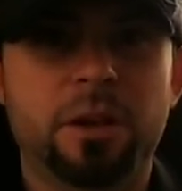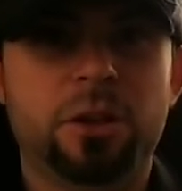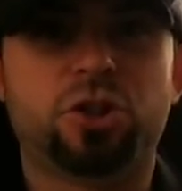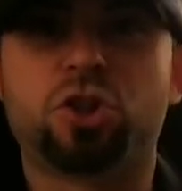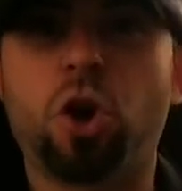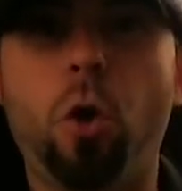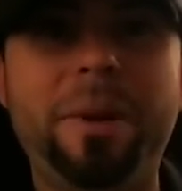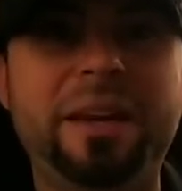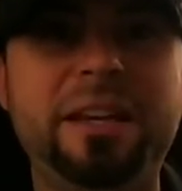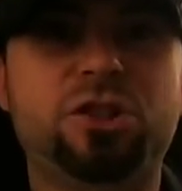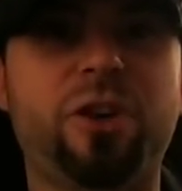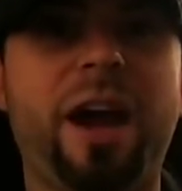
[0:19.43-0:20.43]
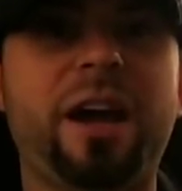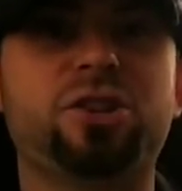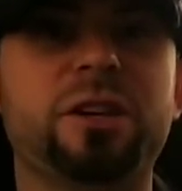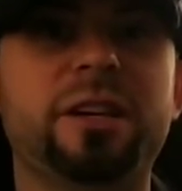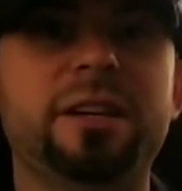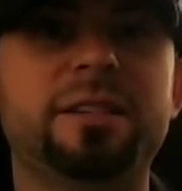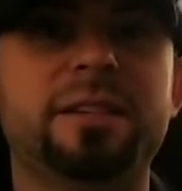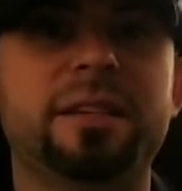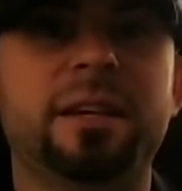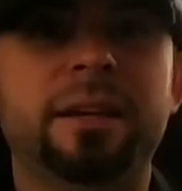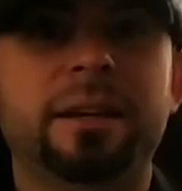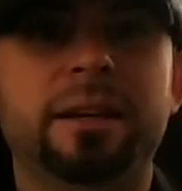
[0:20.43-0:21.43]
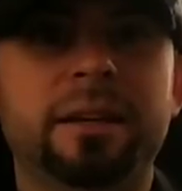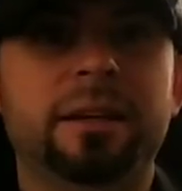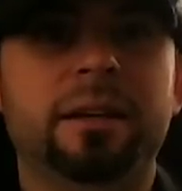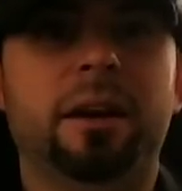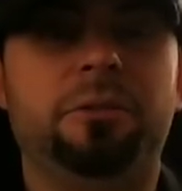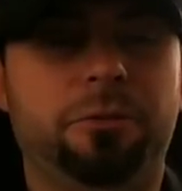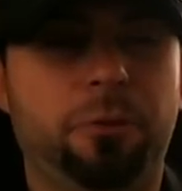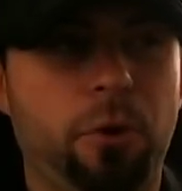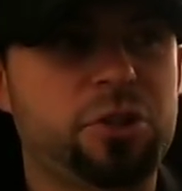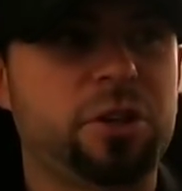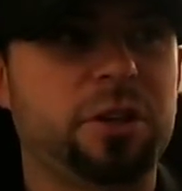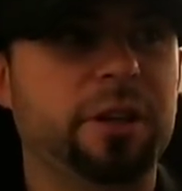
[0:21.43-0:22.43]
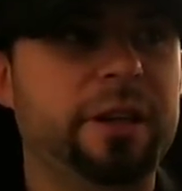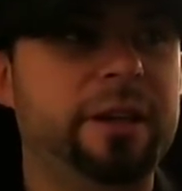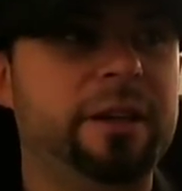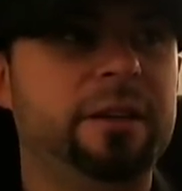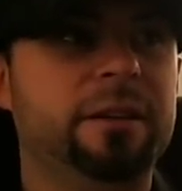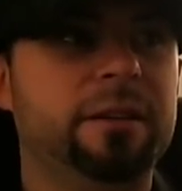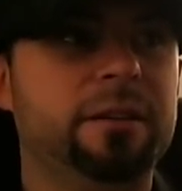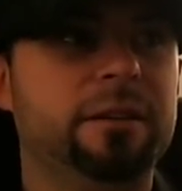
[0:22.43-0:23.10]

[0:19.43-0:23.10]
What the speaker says: So many tragedies, unfortunately,